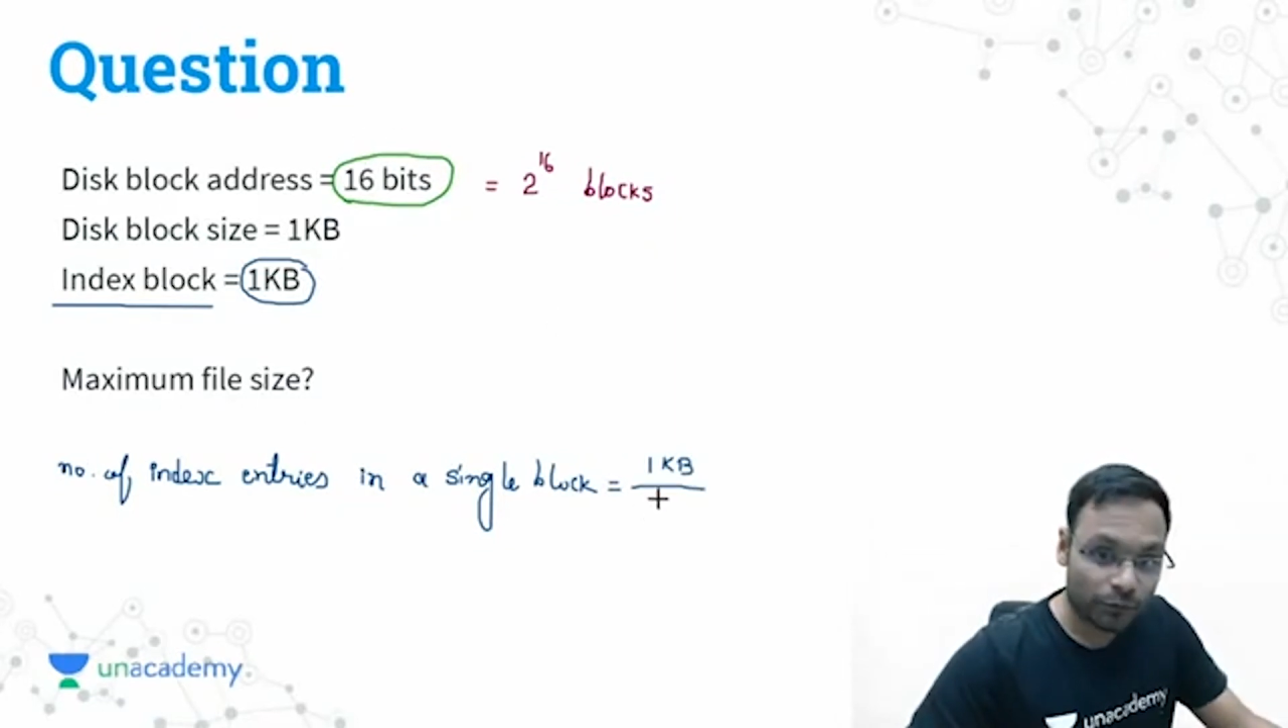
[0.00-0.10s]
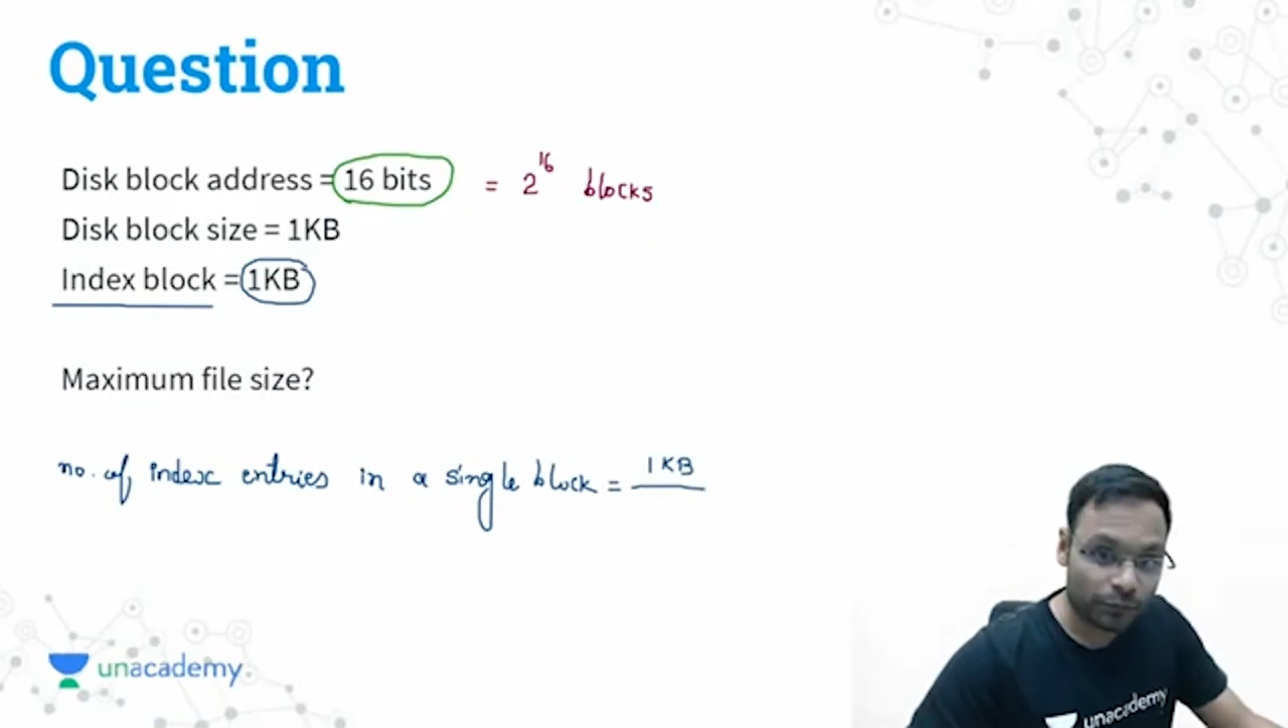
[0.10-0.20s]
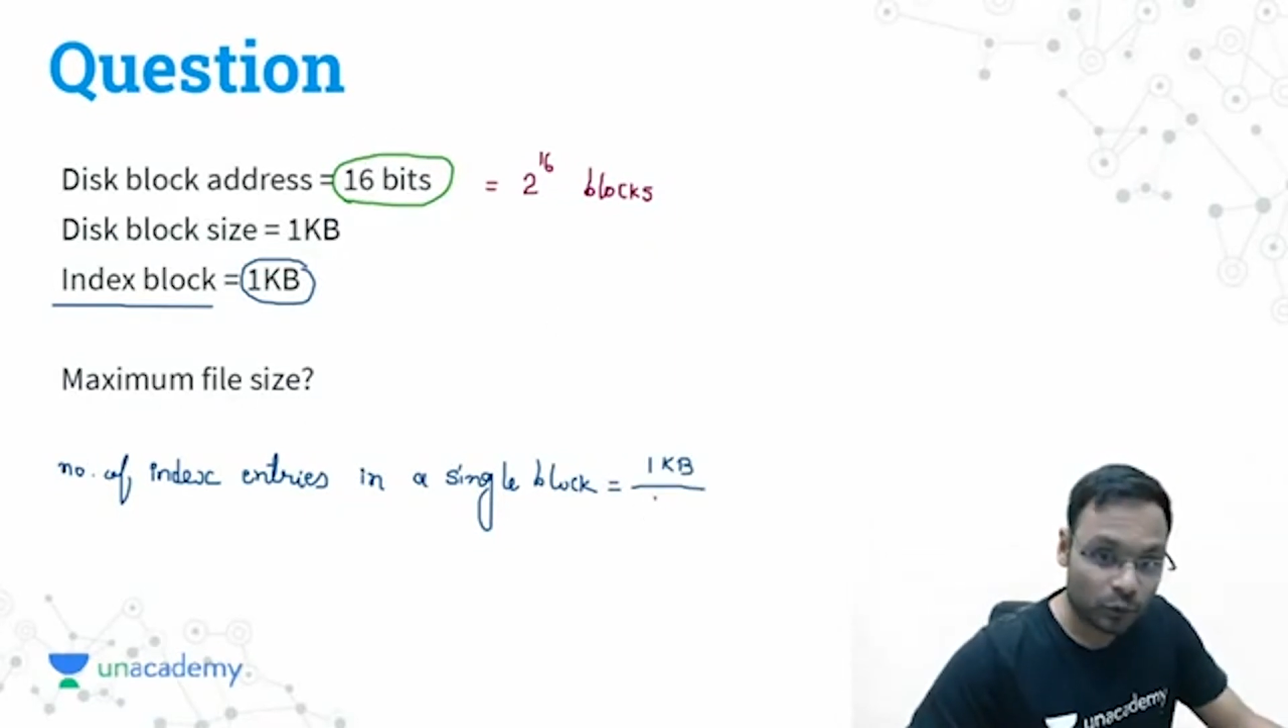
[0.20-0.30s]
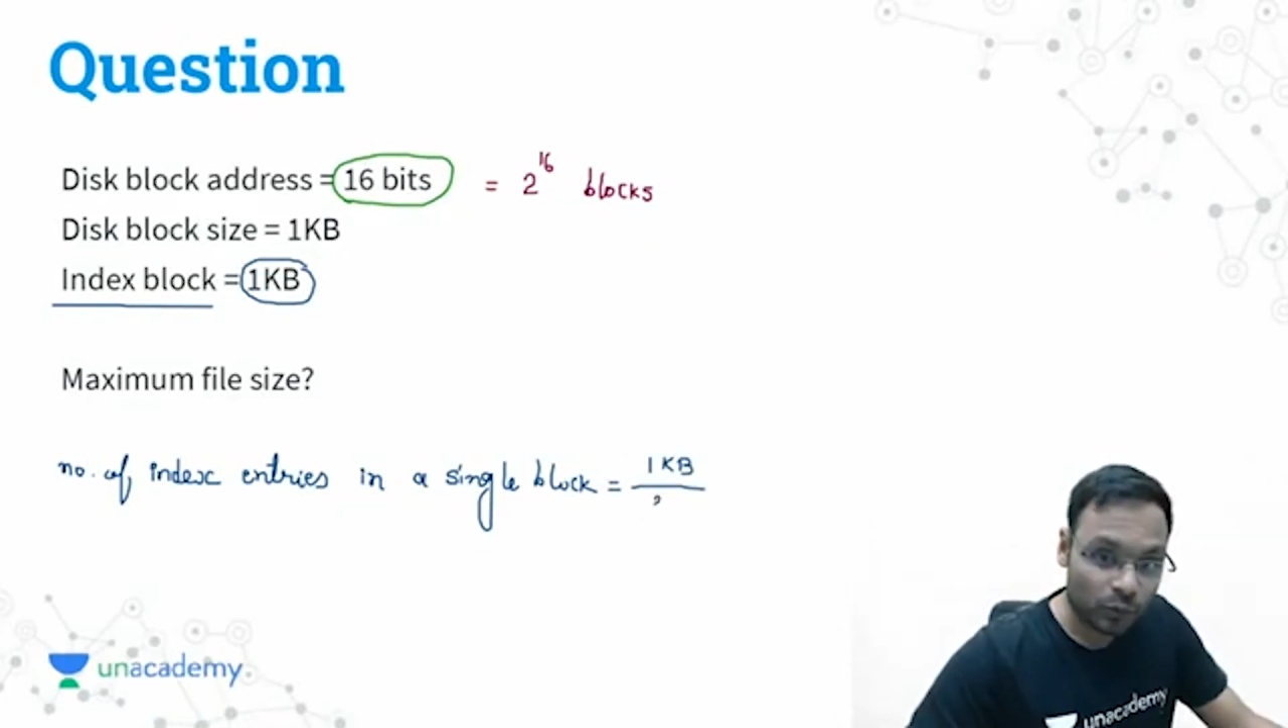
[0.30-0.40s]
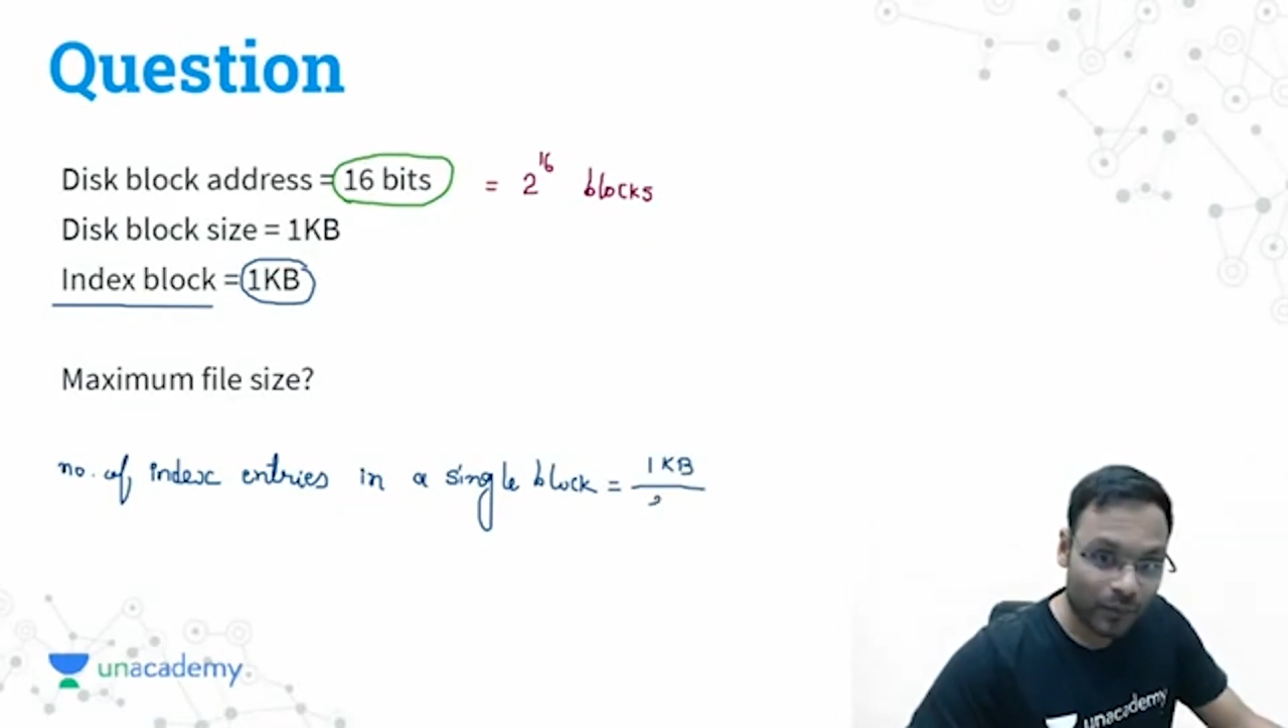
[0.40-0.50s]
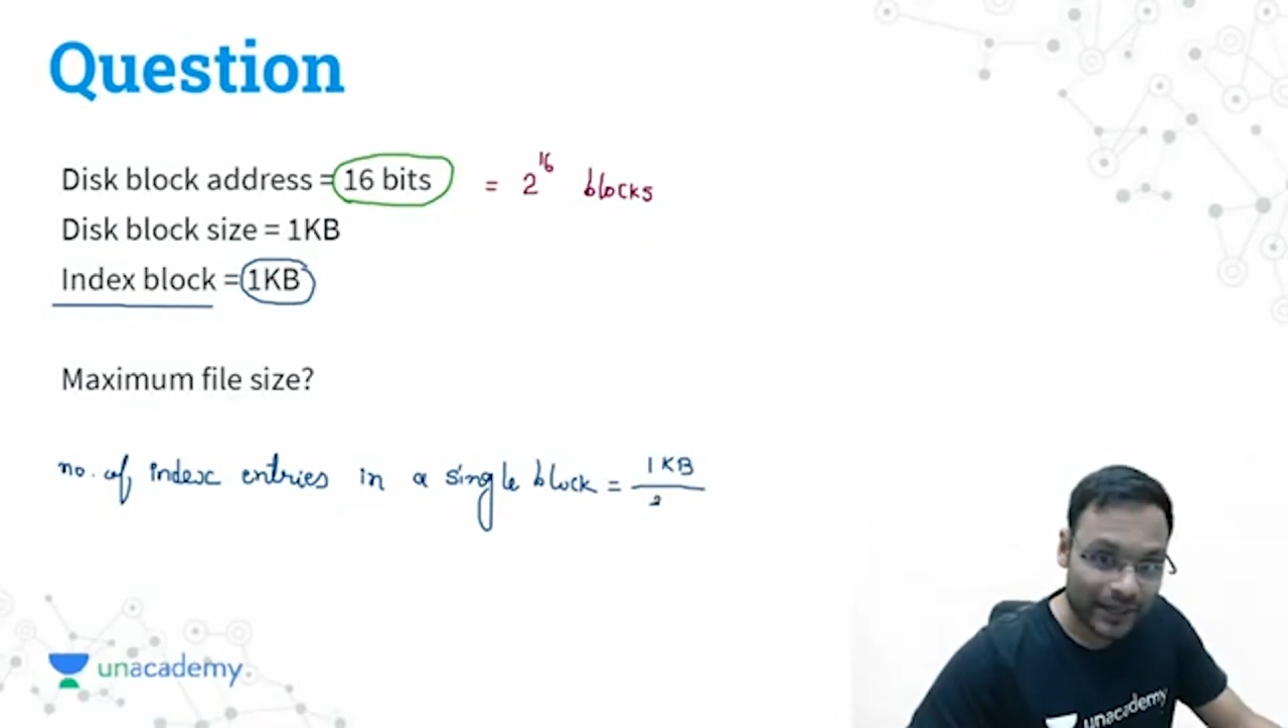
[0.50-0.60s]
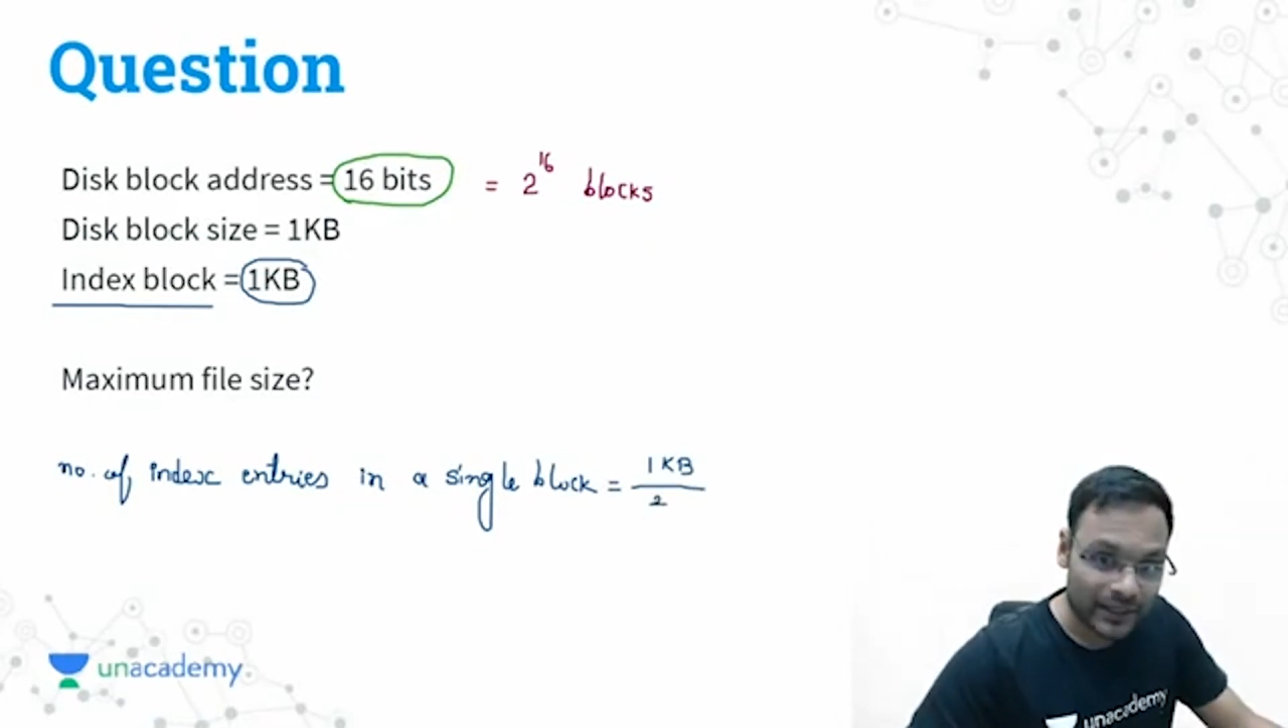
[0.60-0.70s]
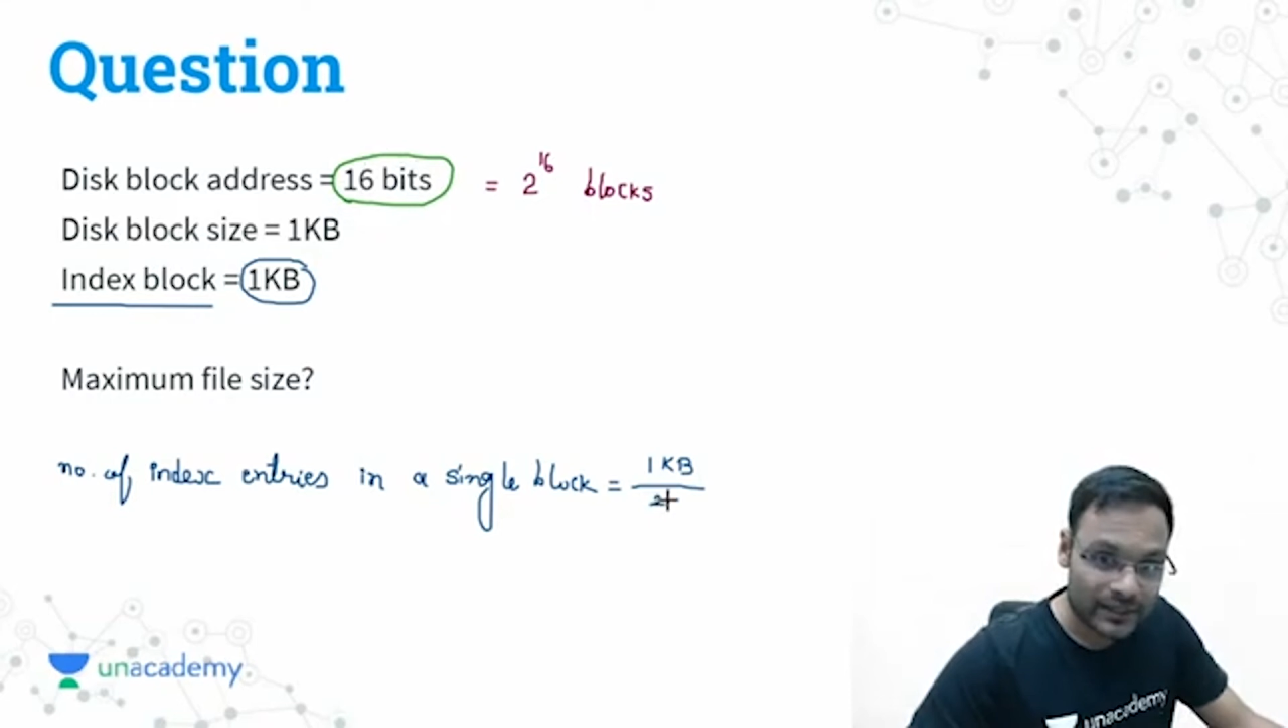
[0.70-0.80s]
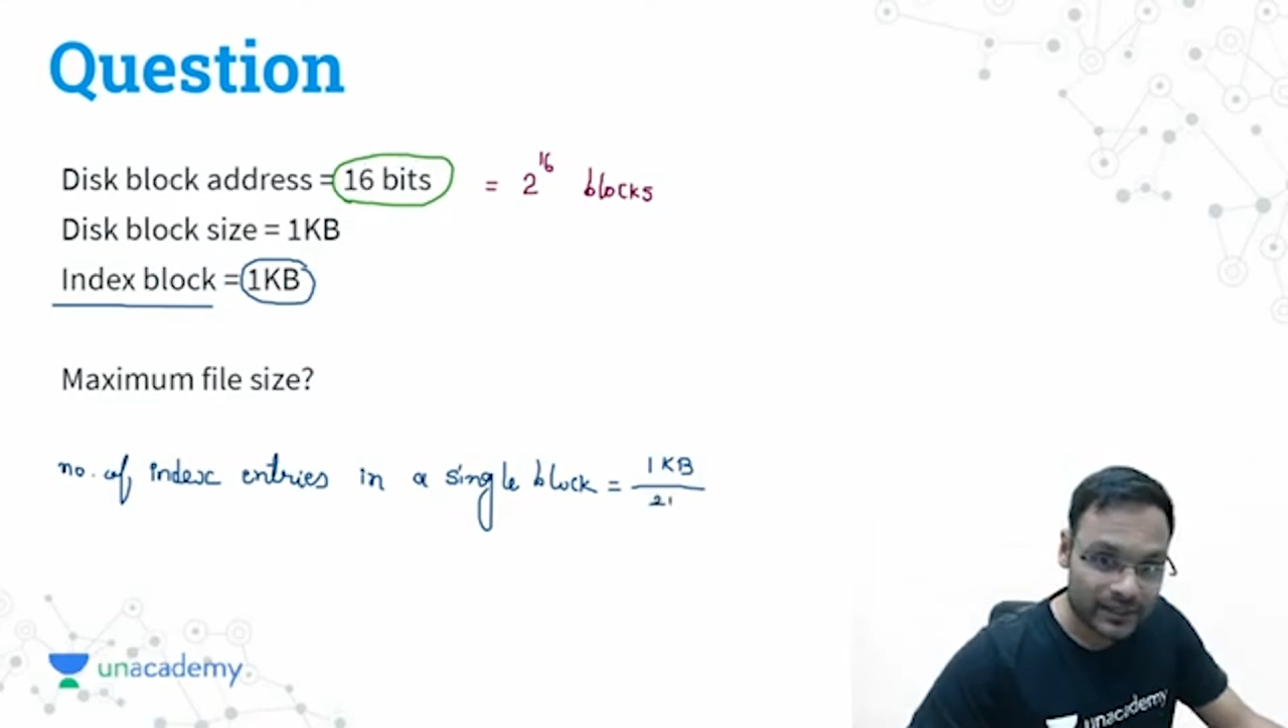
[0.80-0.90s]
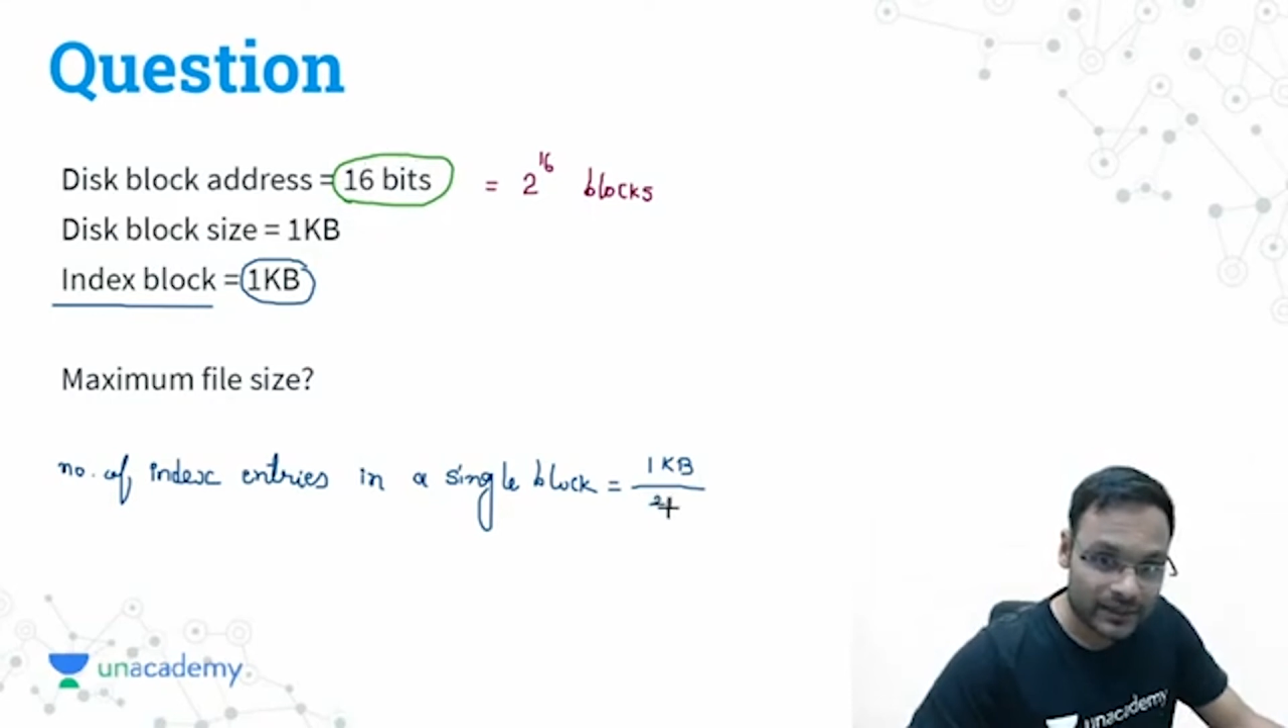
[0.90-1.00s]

of 2 bytes.